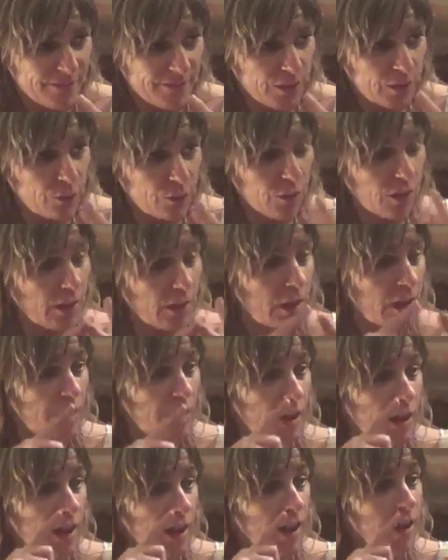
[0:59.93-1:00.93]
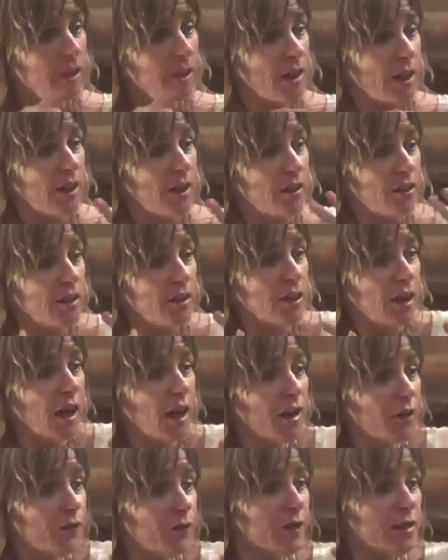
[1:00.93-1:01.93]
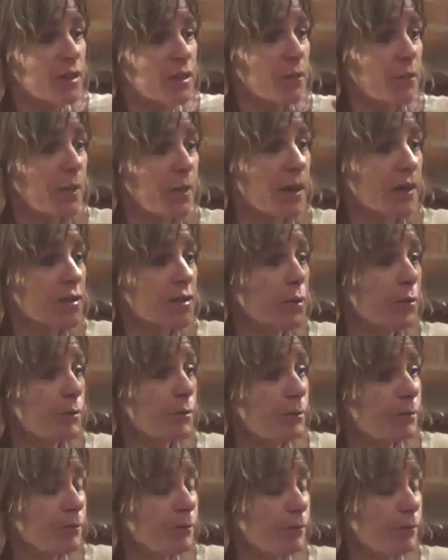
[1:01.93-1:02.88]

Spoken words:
You will, in the life as an